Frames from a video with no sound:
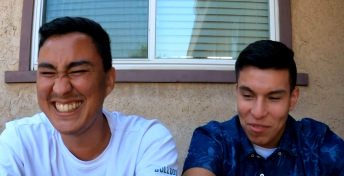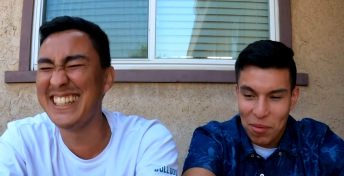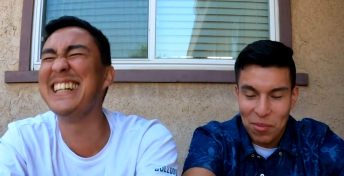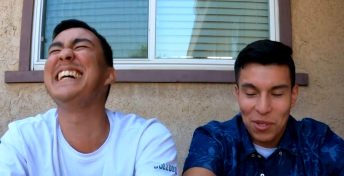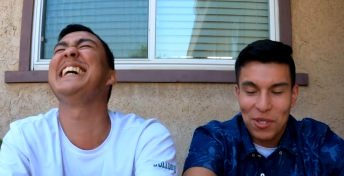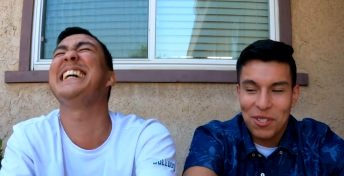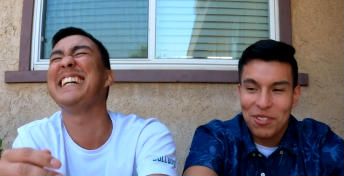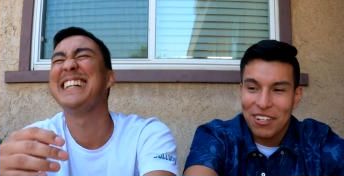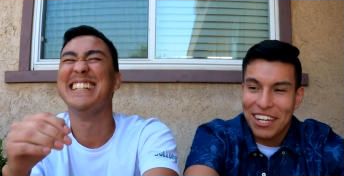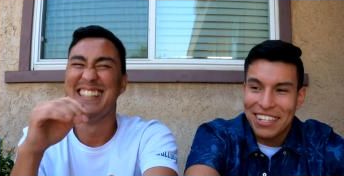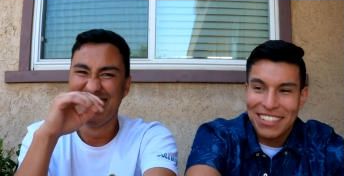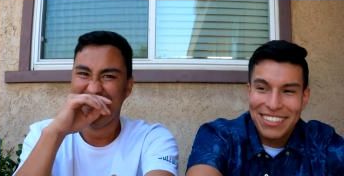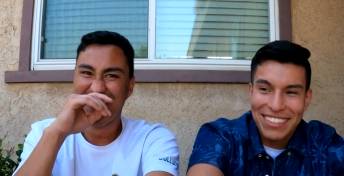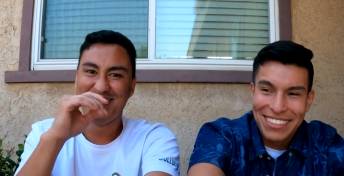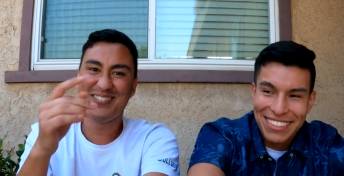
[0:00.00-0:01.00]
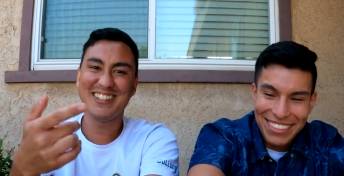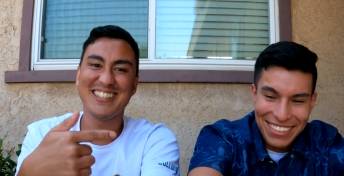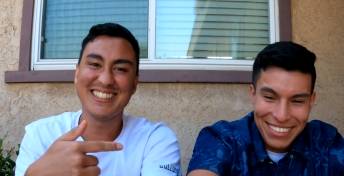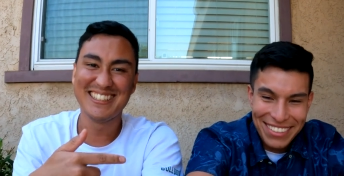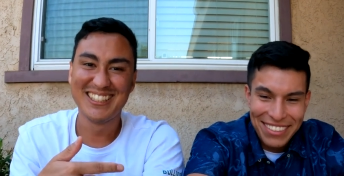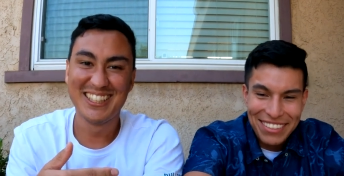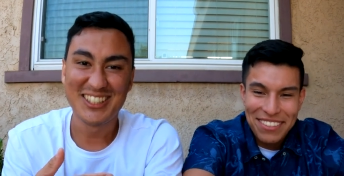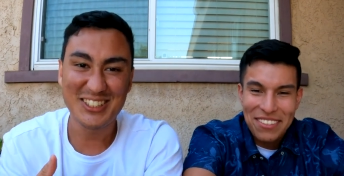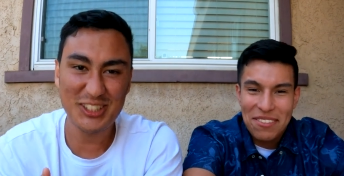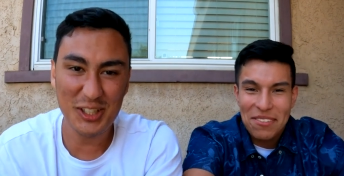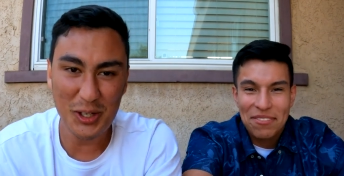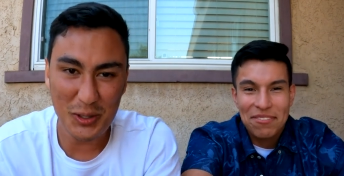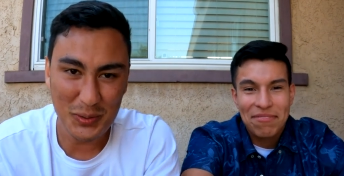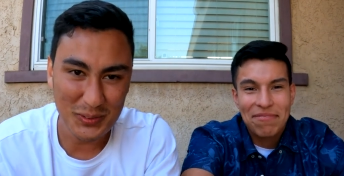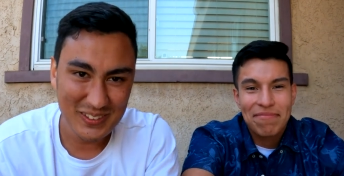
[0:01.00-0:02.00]
Speaker 1: I'm doing great.
Speaker 2: But,
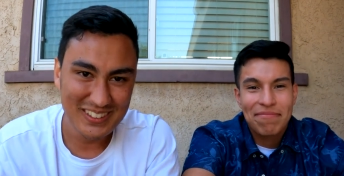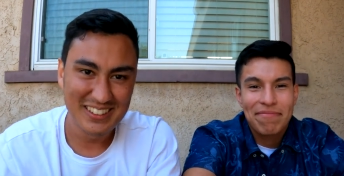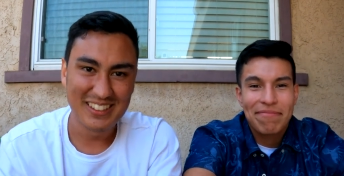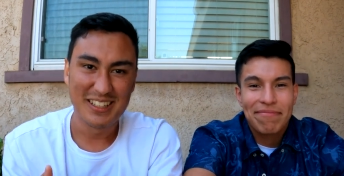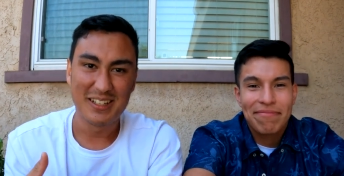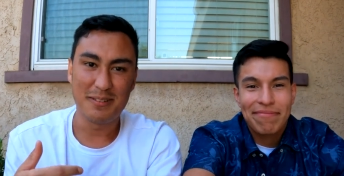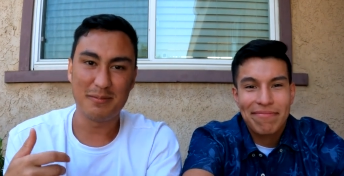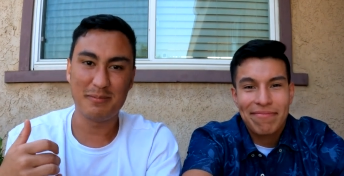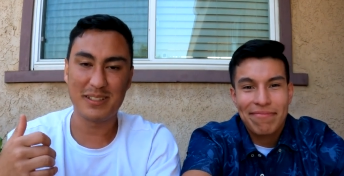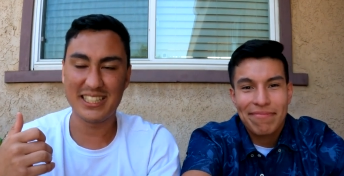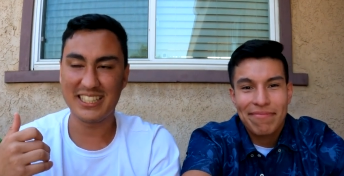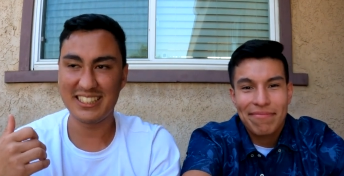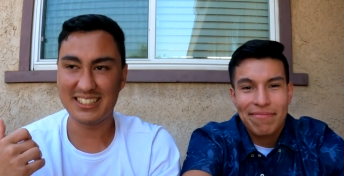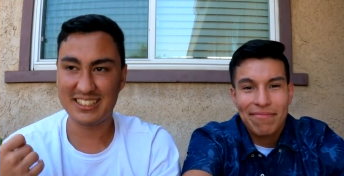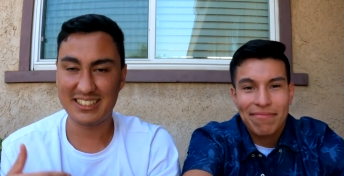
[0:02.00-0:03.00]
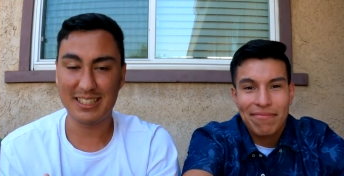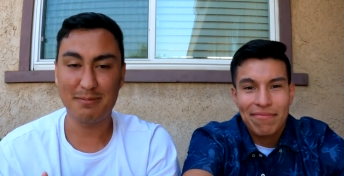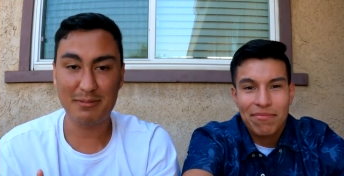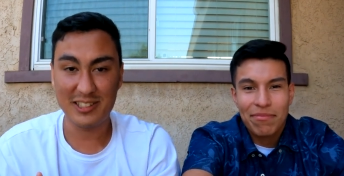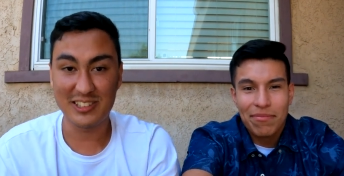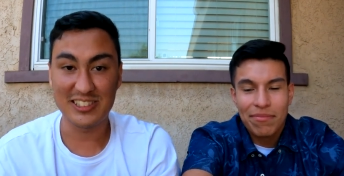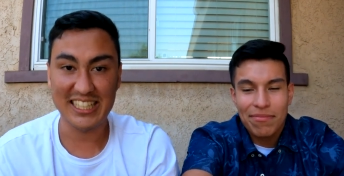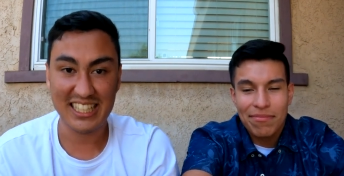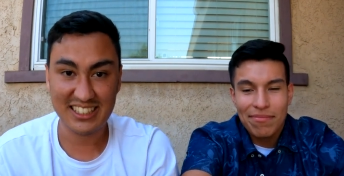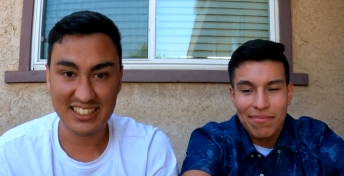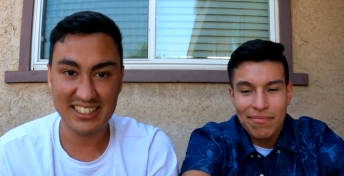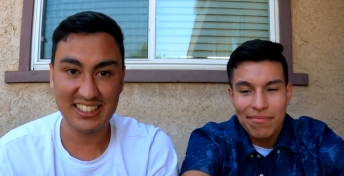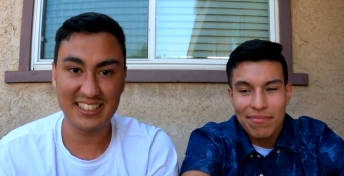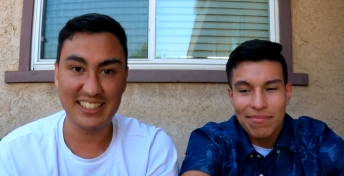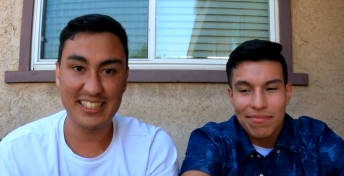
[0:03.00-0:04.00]
so, my stepbrother's
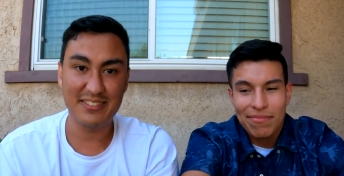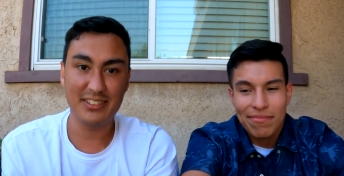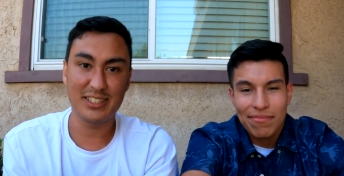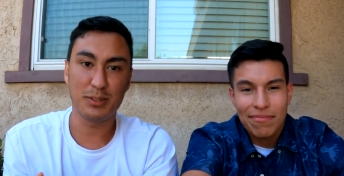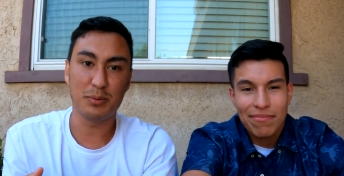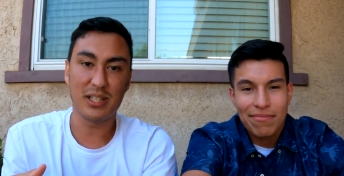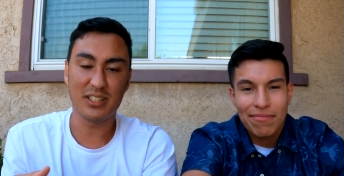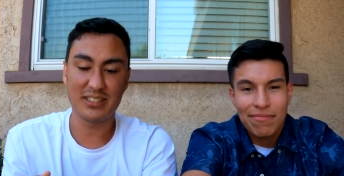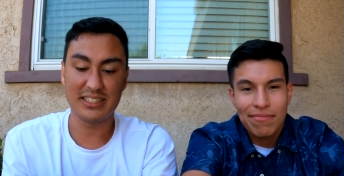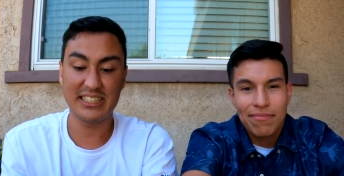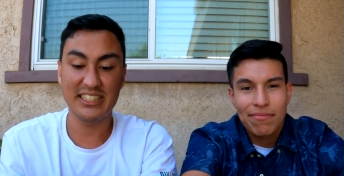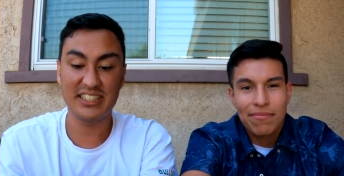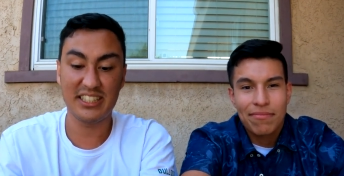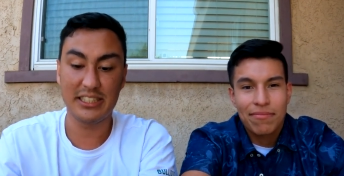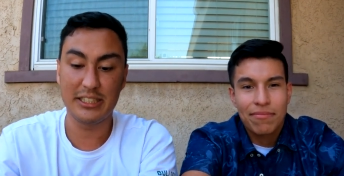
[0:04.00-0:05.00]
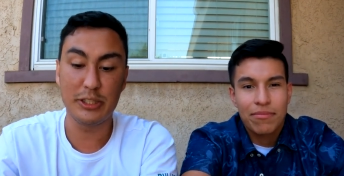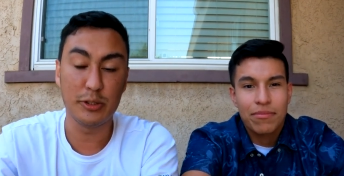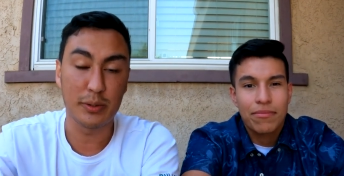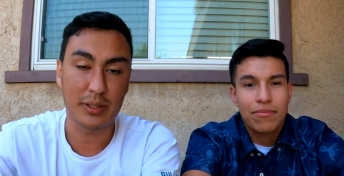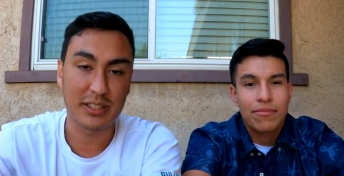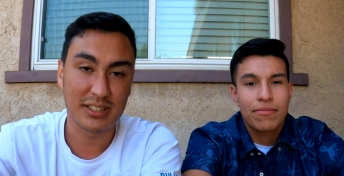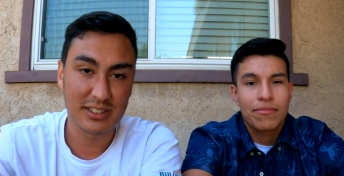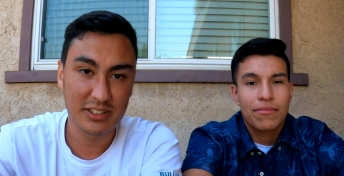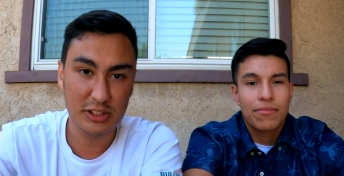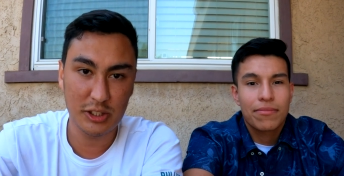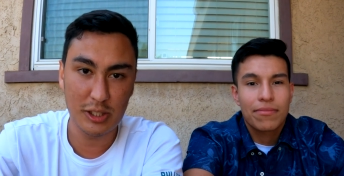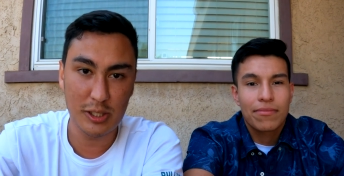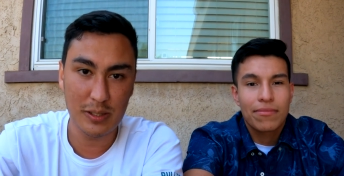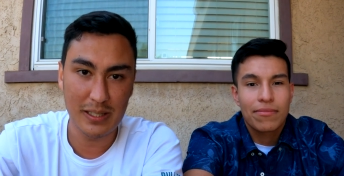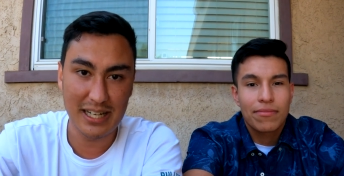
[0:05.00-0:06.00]
actually in the Navy as well, and he's a nuke.
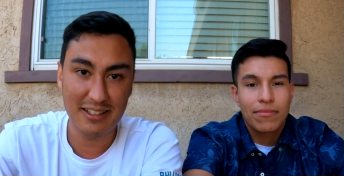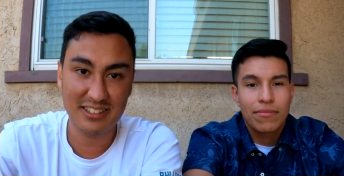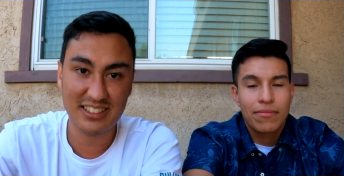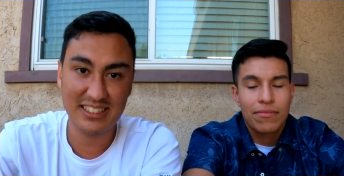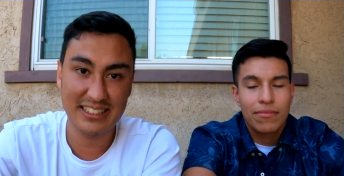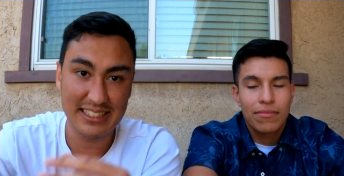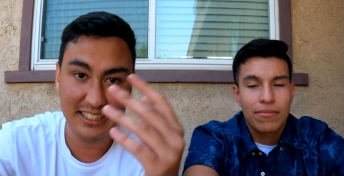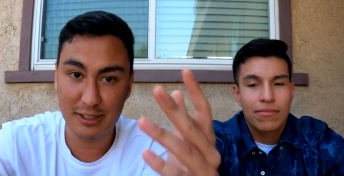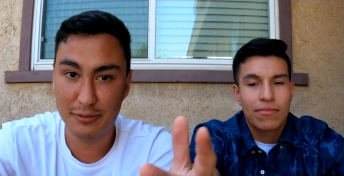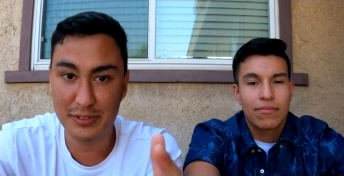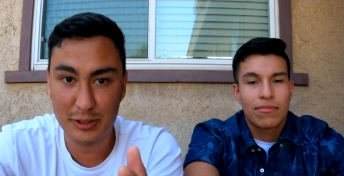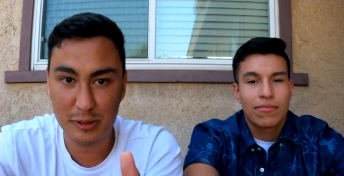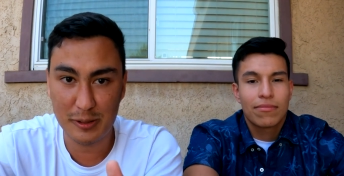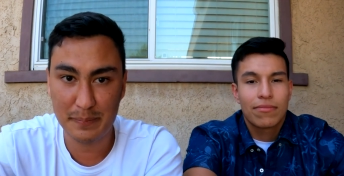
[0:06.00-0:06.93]
So I was going to interview